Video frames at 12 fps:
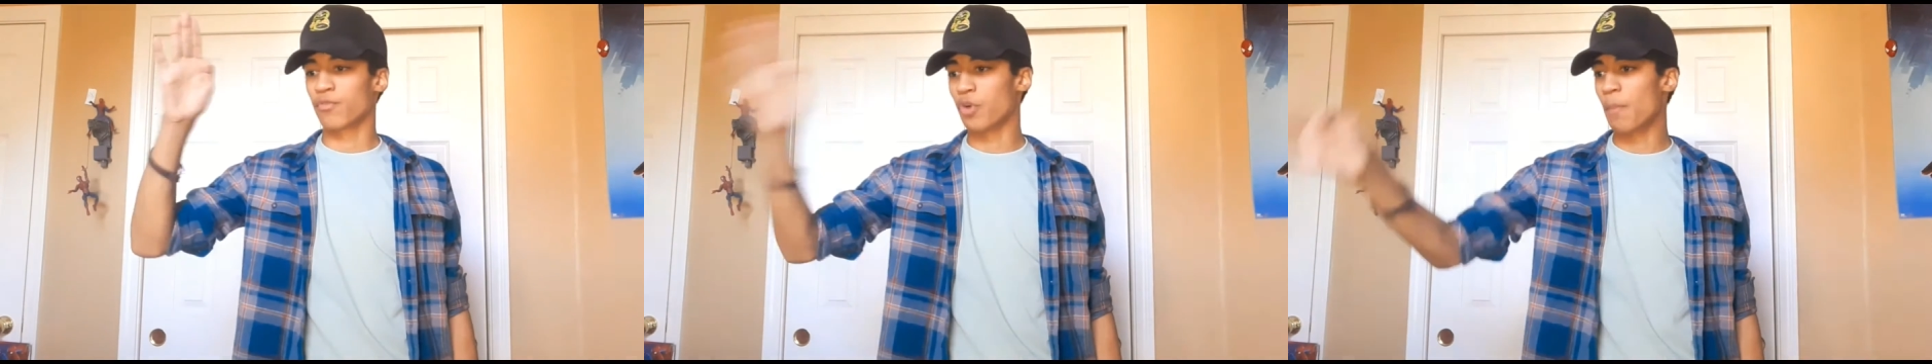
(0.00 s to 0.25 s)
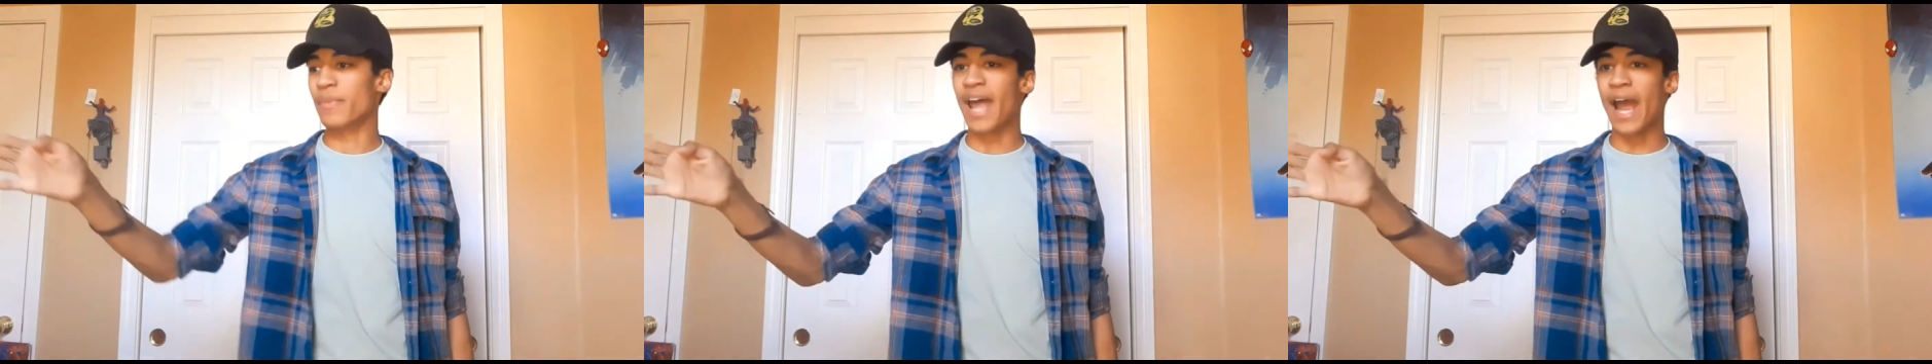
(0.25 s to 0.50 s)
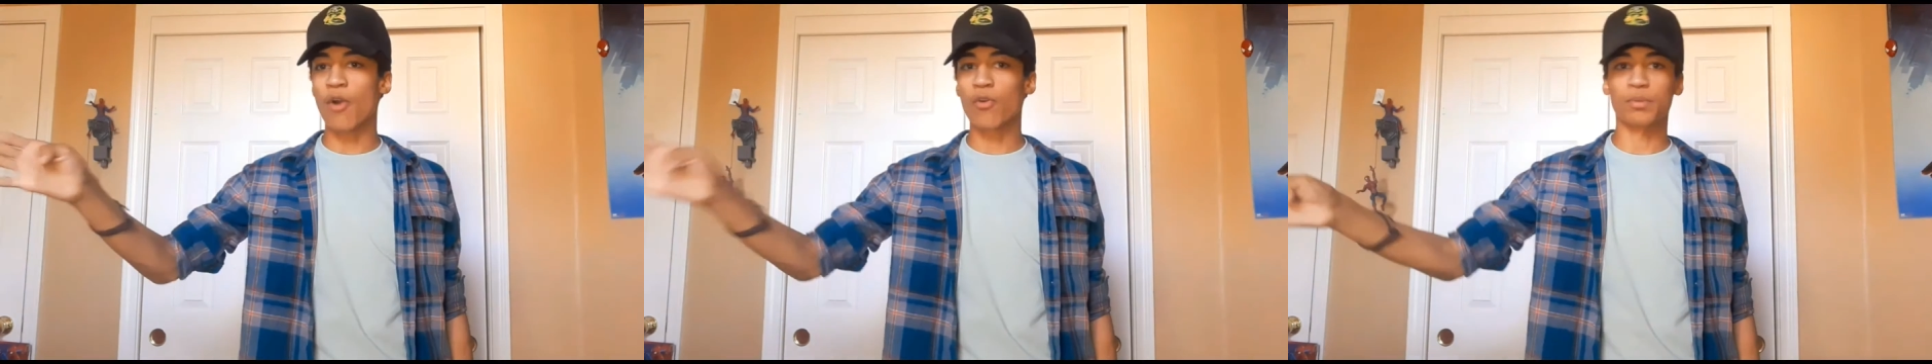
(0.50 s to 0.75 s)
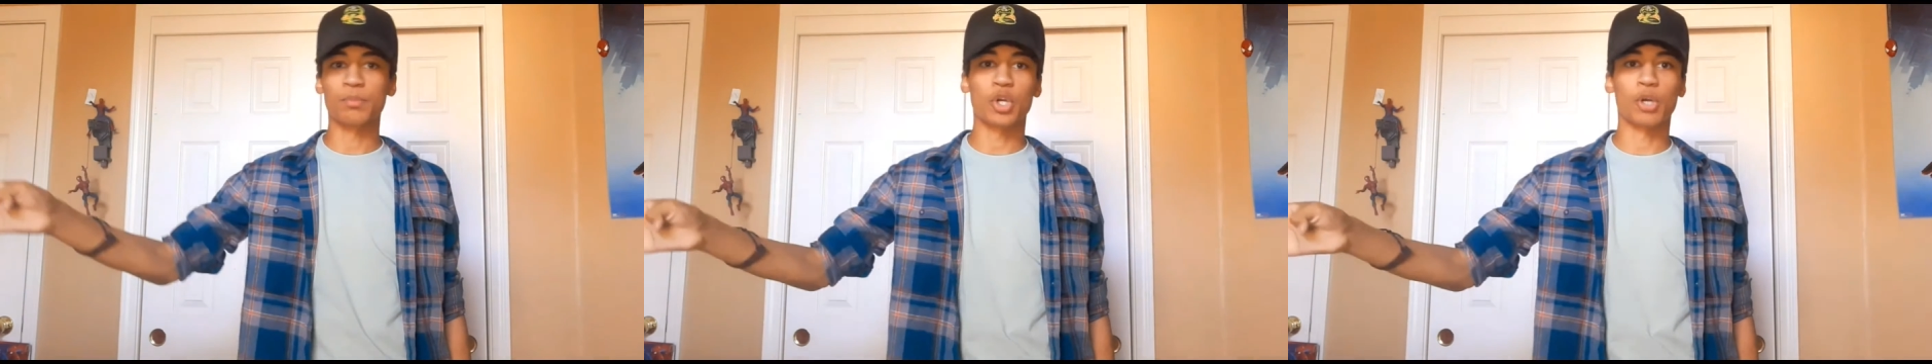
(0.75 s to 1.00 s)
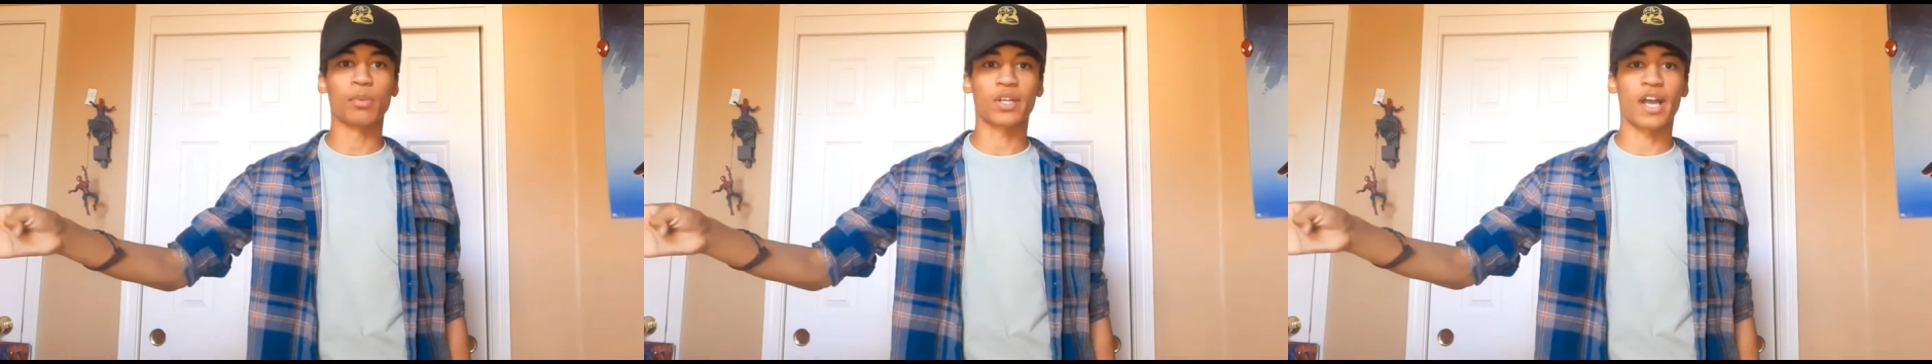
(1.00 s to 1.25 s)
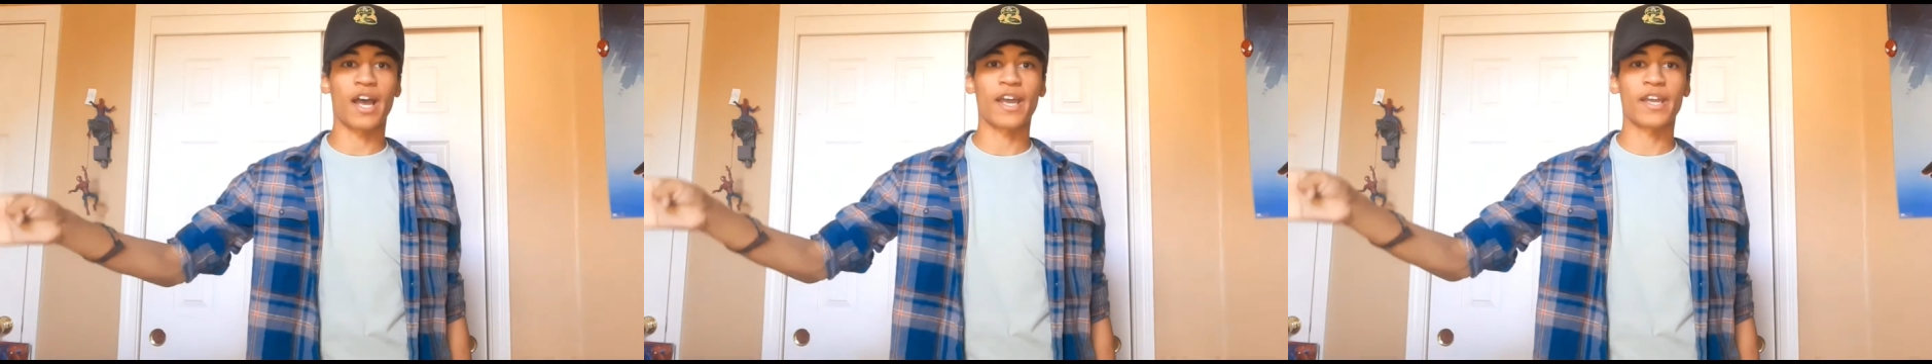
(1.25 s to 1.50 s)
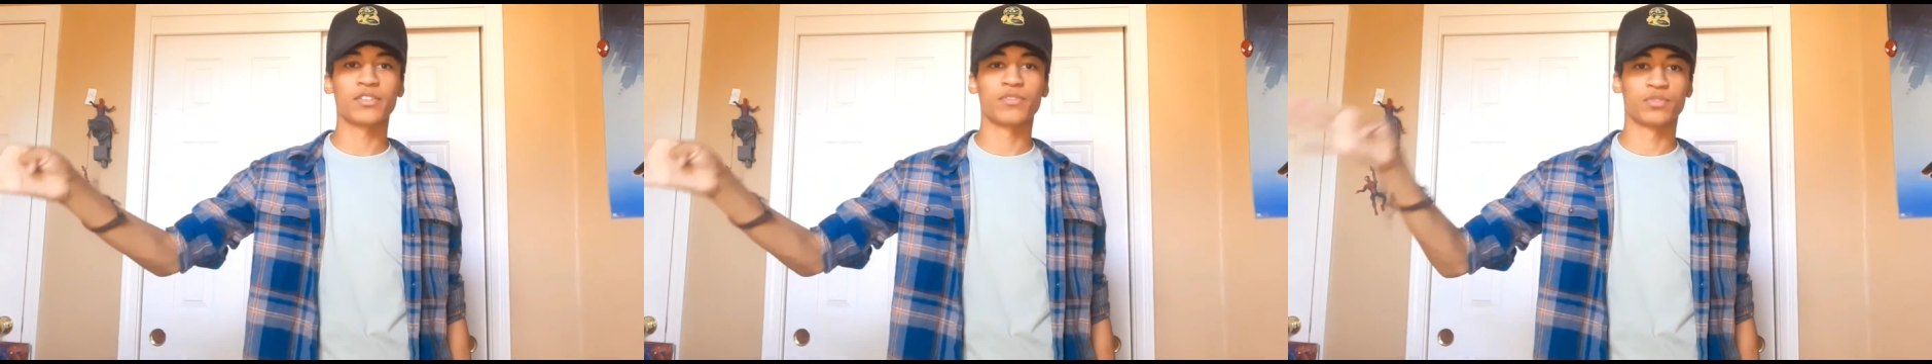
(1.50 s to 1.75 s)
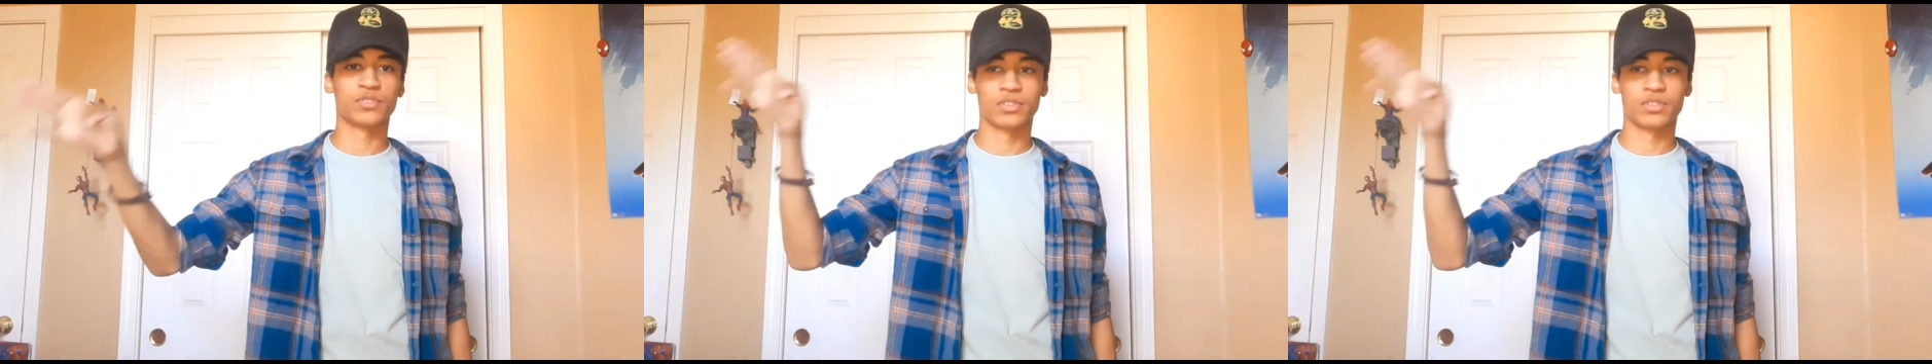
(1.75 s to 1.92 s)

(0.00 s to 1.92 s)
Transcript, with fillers: from now from Cobra Kai,